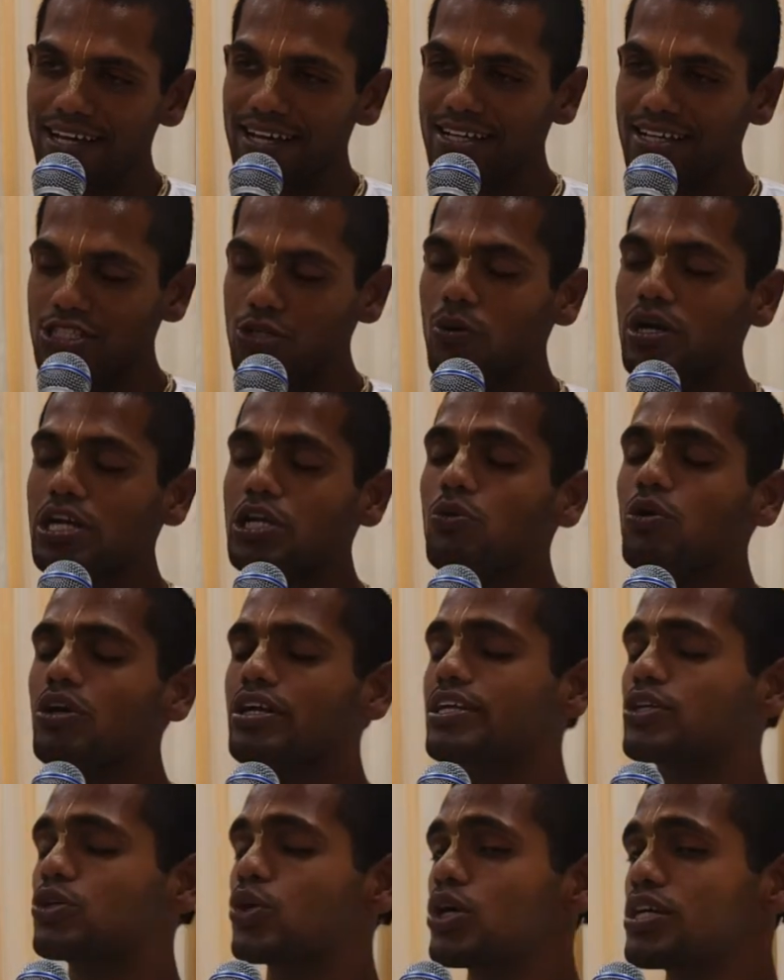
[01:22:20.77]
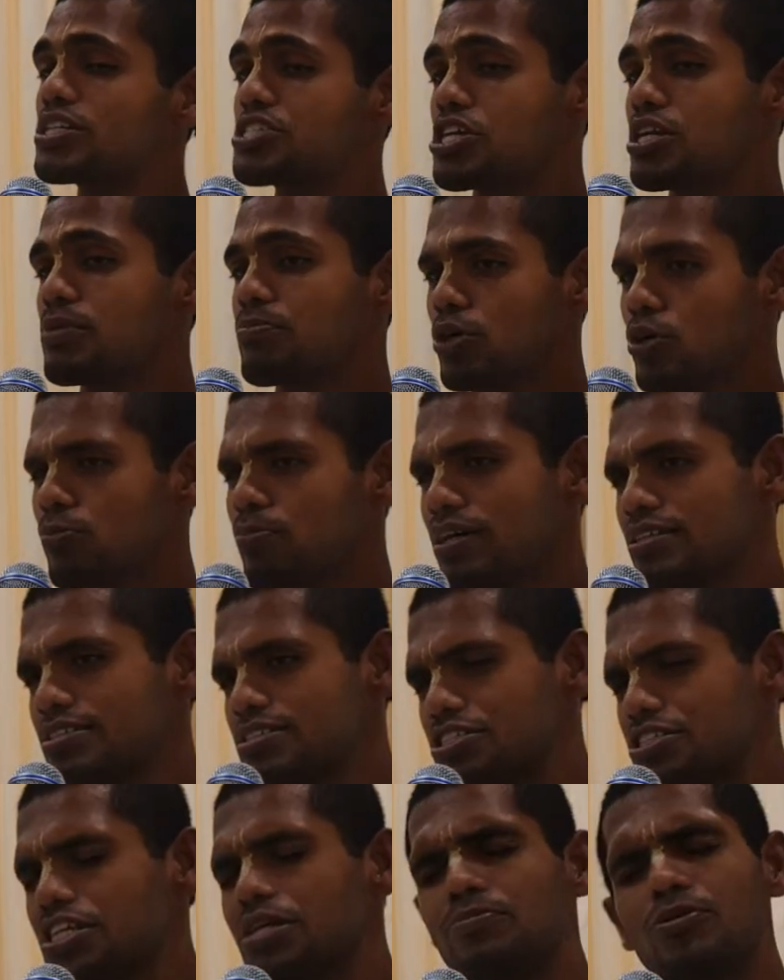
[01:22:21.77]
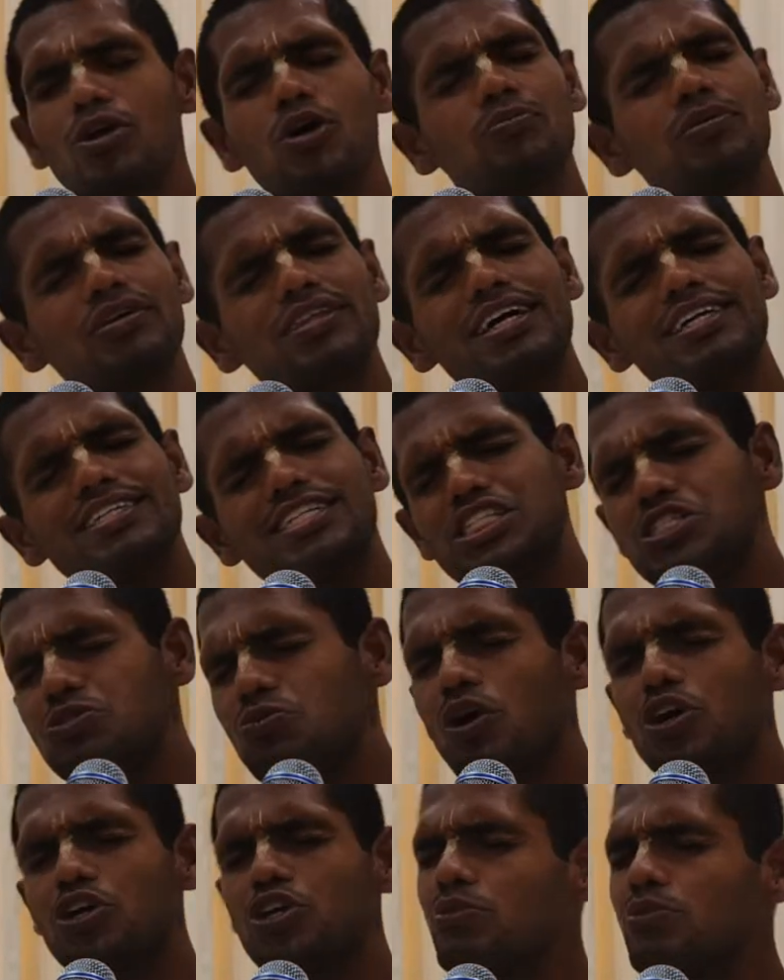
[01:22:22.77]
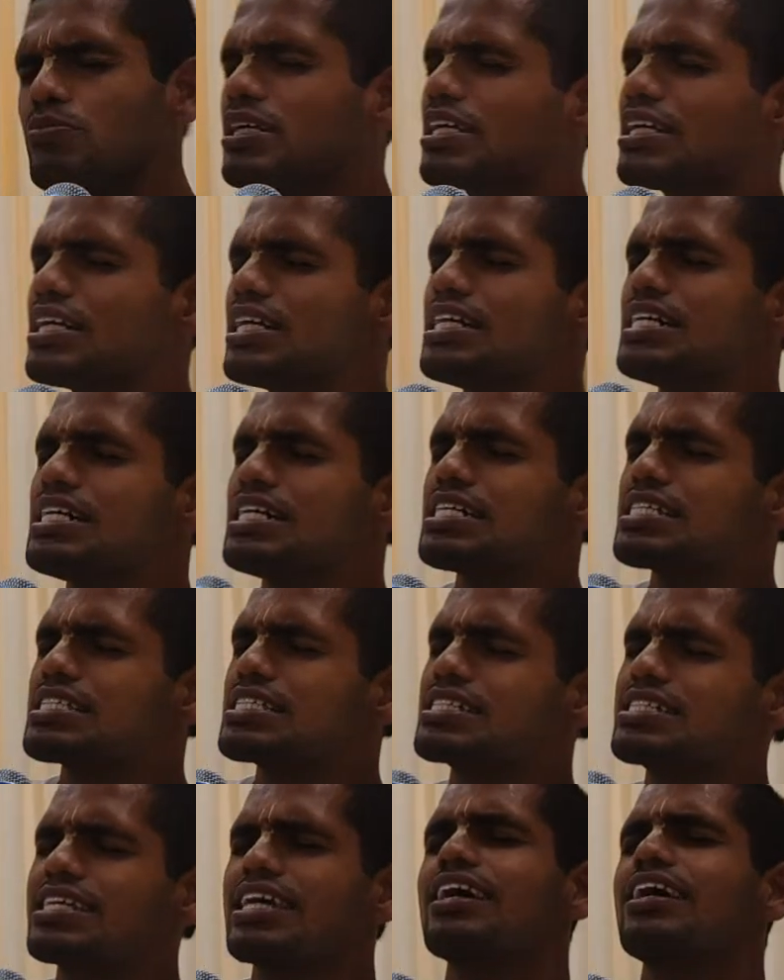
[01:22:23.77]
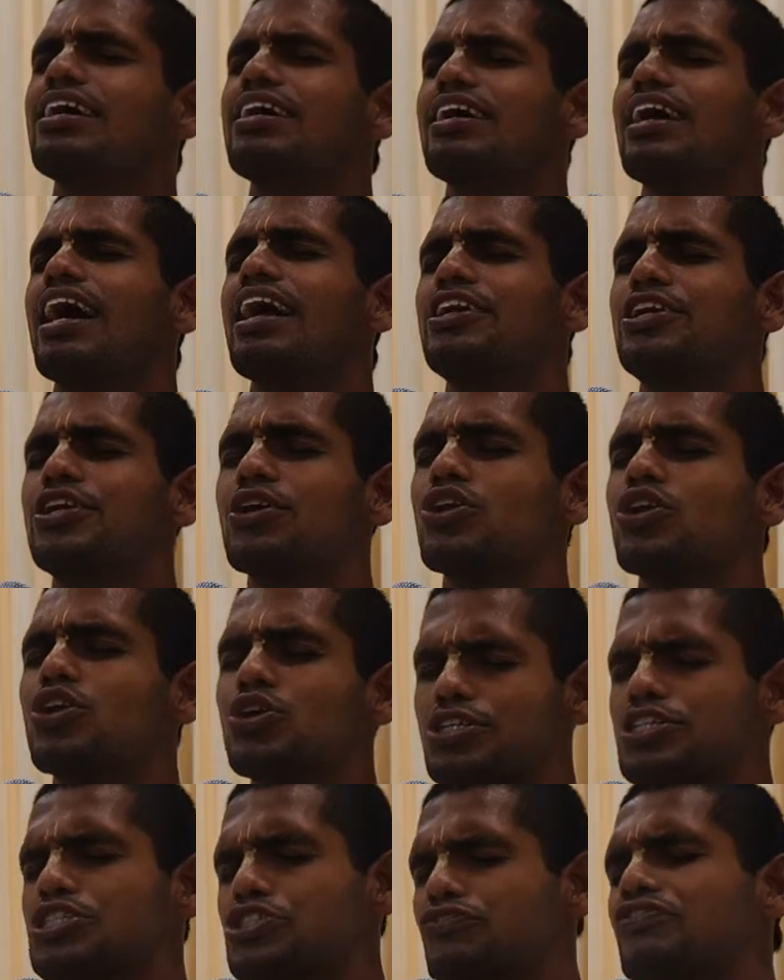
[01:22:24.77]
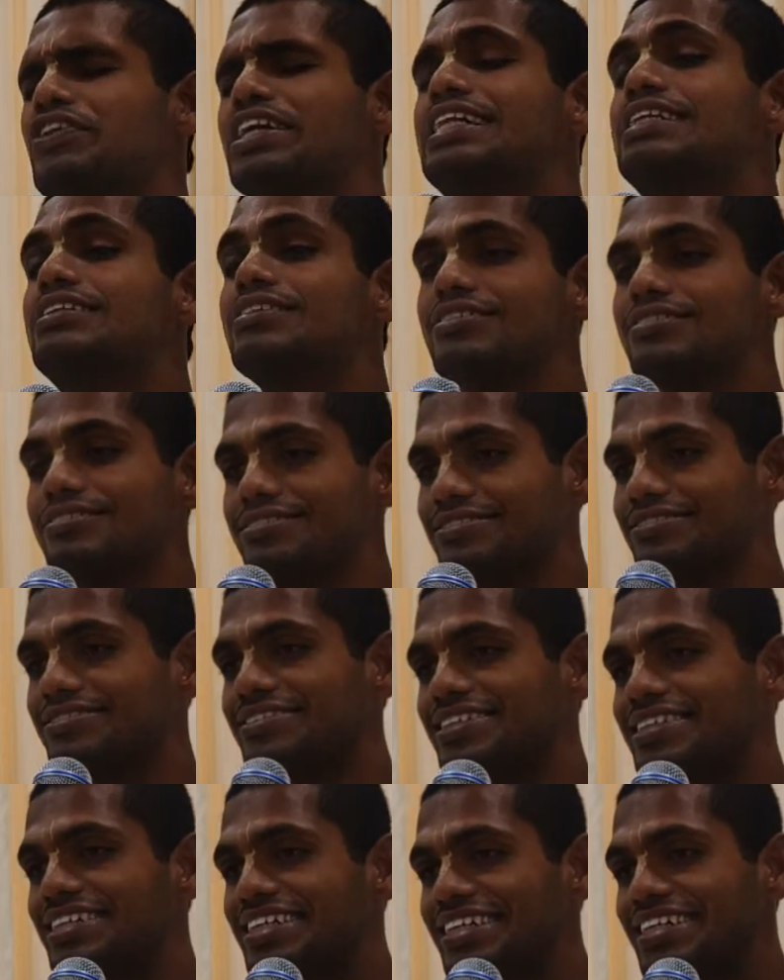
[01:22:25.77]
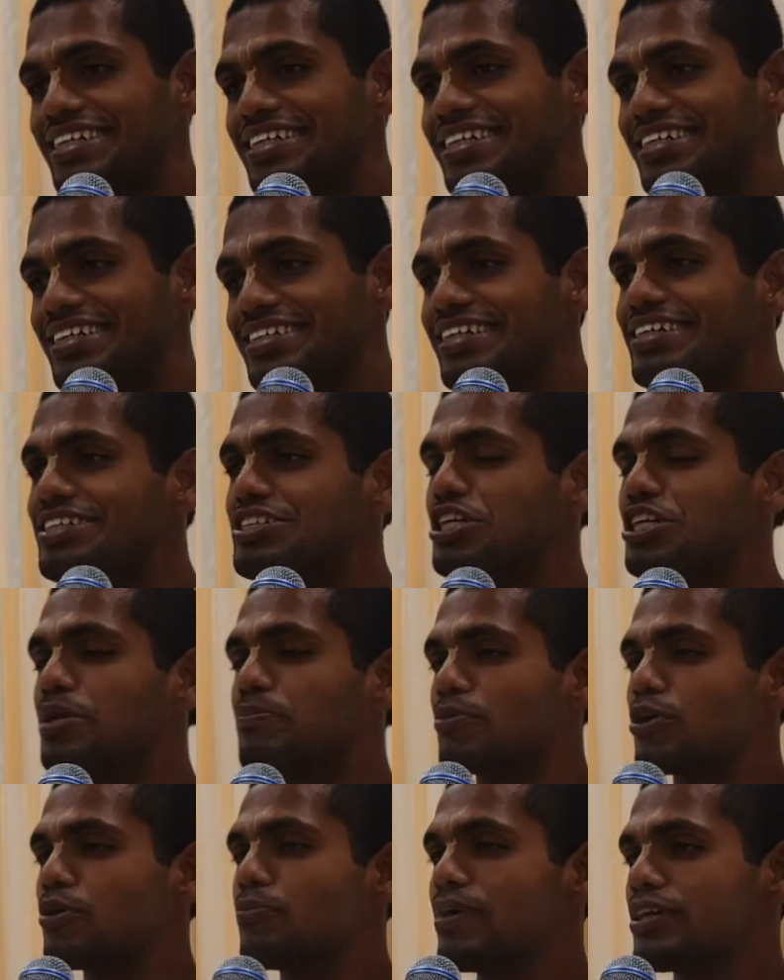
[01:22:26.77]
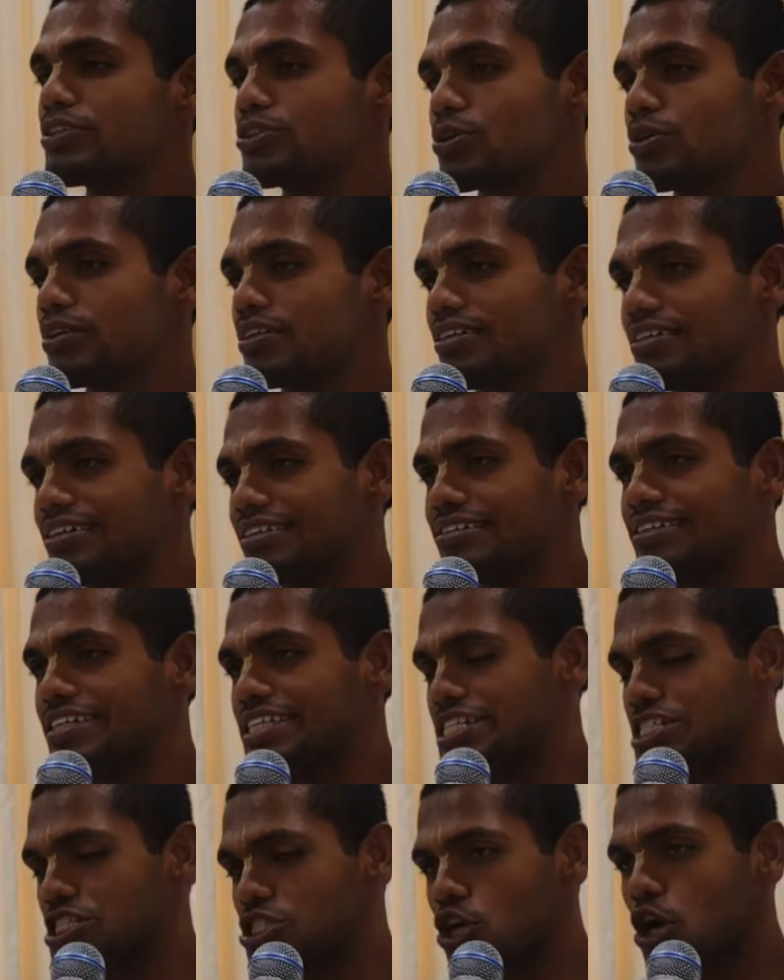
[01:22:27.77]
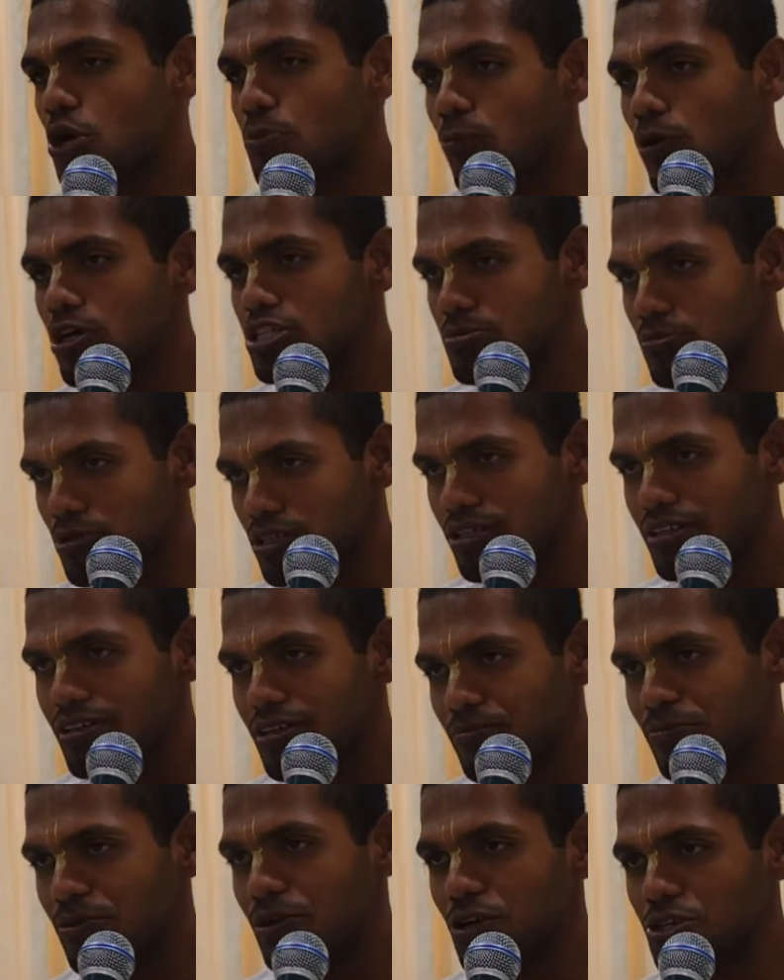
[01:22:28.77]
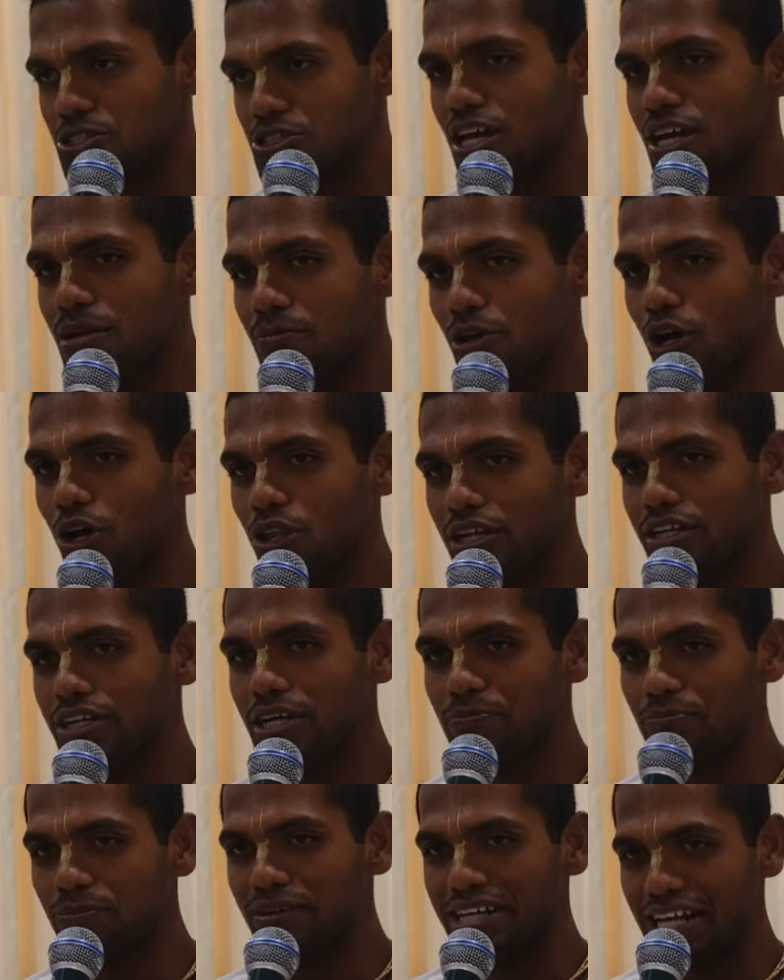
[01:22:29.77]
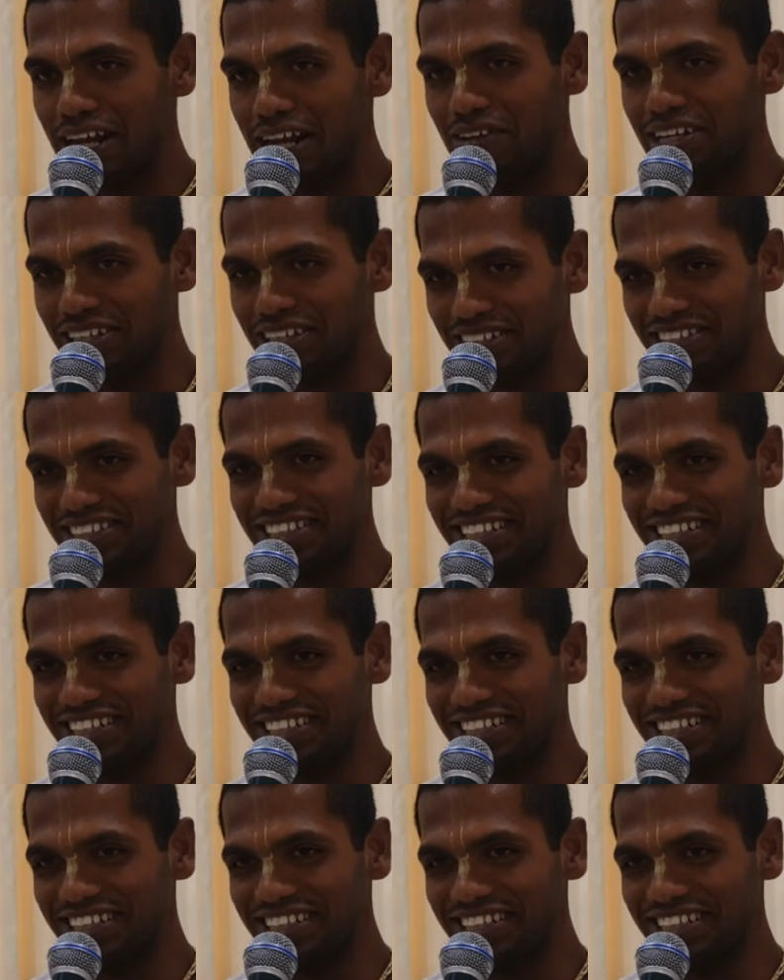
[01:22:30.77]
So one devotee told Srila Prabhupada, Srila Prabhupada, I just want to be, stay at your lotus feet. Then Srila Prabhupada told, this is not possible because I'll be all the time traveling.